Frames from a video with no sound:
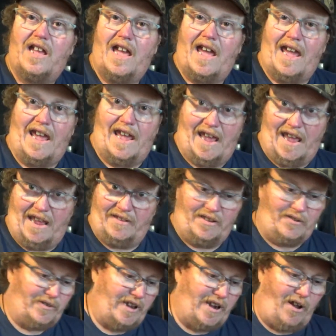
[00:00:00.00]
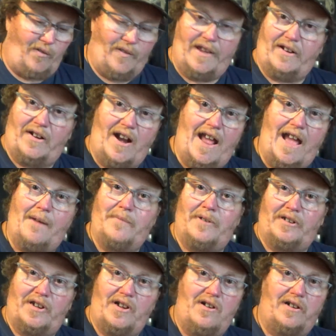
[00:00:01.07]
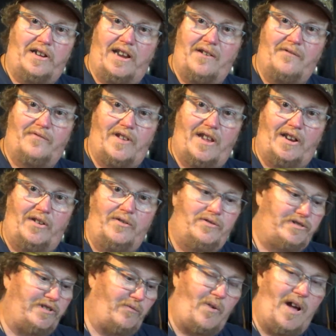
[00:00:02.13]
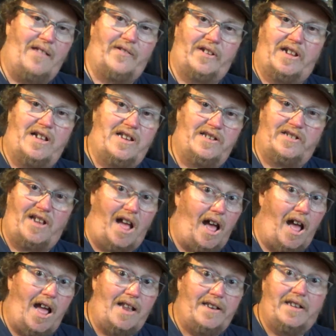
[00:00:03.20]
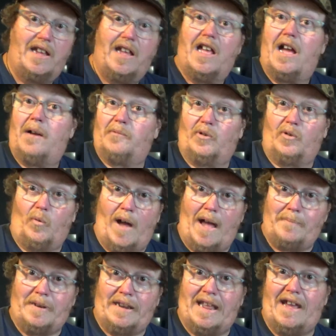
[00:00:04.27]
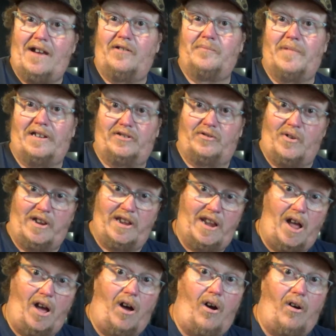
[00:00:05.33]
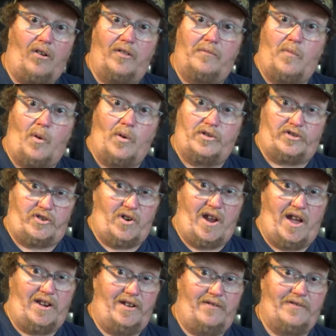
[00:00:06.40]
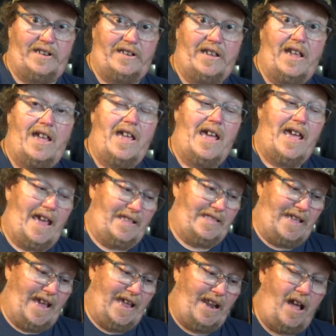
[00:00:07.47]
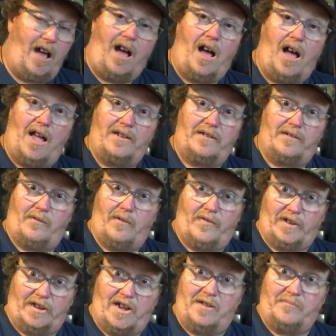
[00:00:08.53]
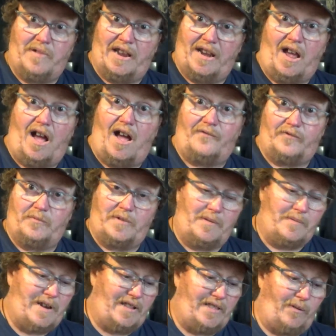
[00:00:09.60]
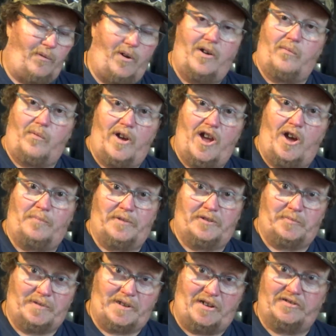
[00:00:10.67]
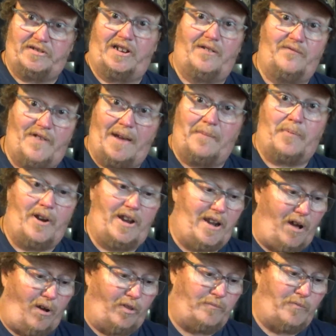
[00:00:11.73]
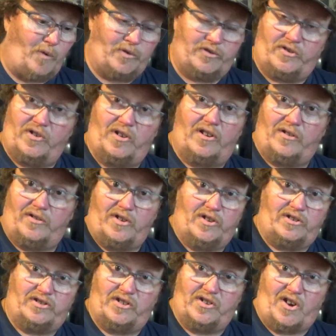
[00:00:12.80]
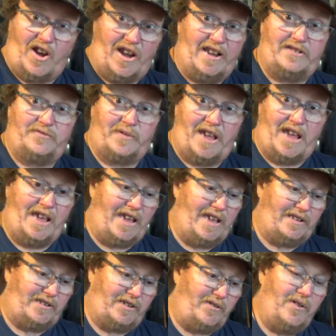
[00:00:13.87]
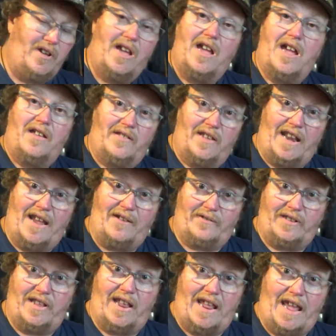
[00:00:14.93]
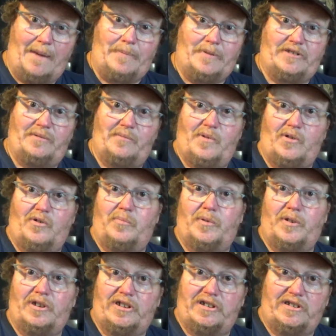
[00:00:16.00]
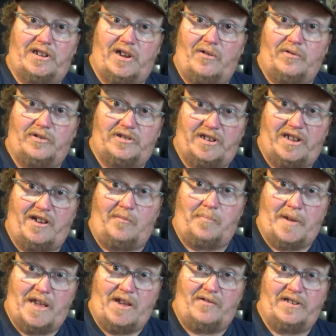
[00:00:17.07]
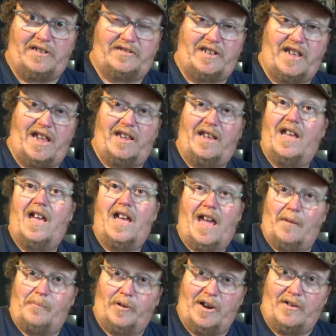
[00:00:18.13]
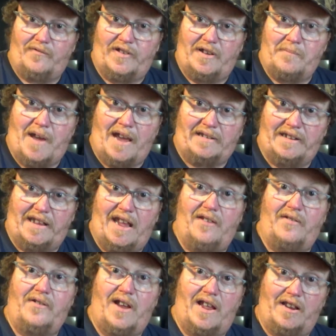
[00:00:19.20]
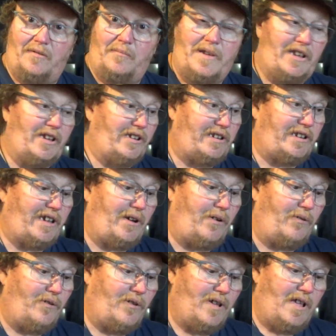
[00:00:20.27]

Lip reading: And it'll get all that grime and gunk and everything loose. And while the gun is hot, I'm going to wipe it down, make sure I get all of the moisture out of it. And the gun being hot from coming out of that water will help us, because it'll evaporate all the moisture in little nooks and crannies we can't get to. Then after that happens, then we're going to put a good coat of CLP on this thing and put everything back together, and it'll be good to go.